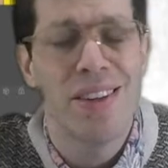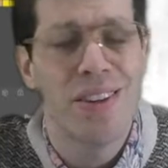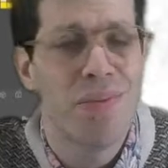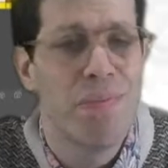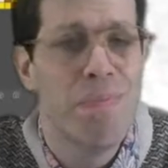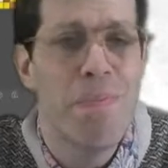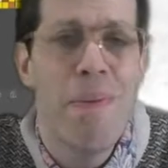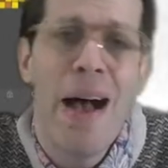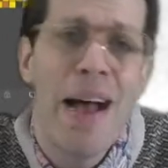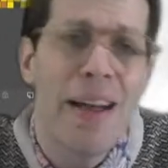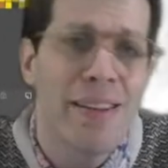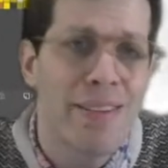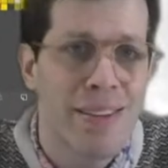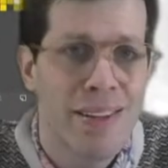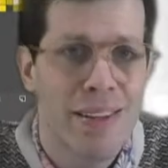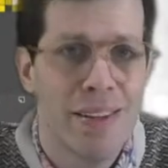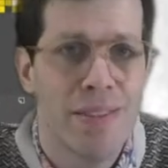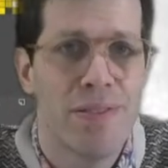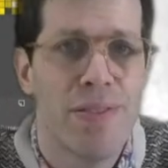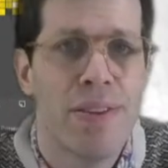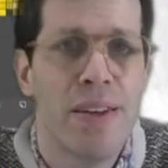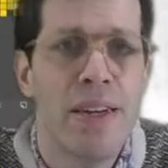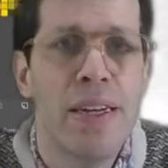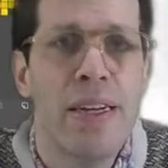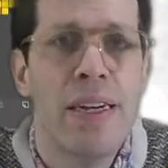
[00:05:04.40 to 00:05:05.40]
They're just
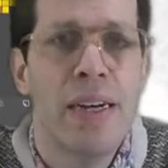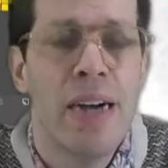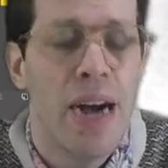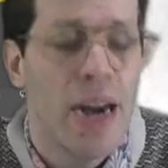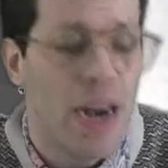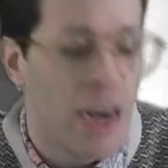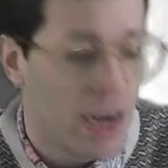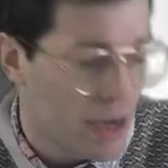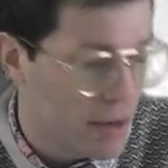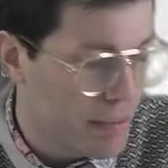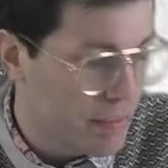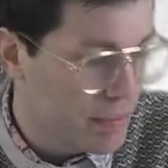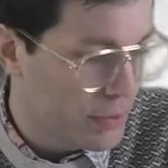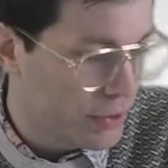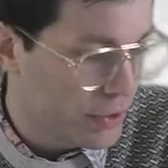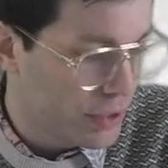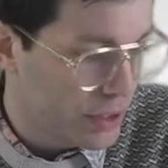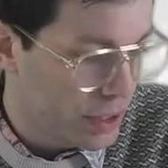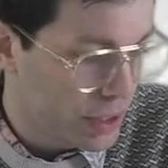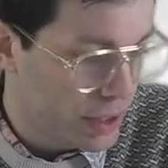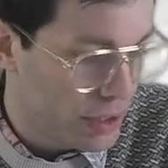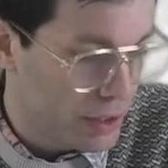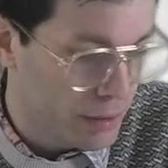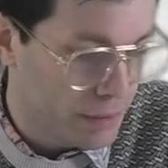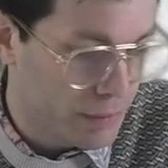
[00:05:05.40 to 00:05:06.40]
massive.
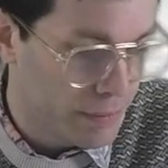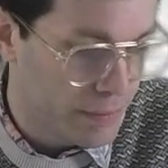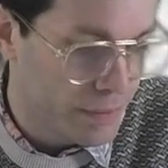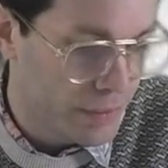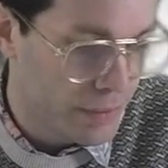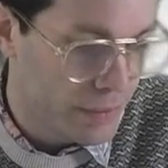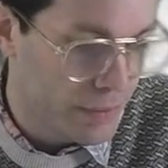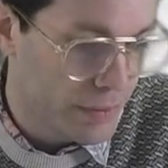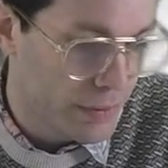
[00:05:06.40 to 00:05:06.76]
So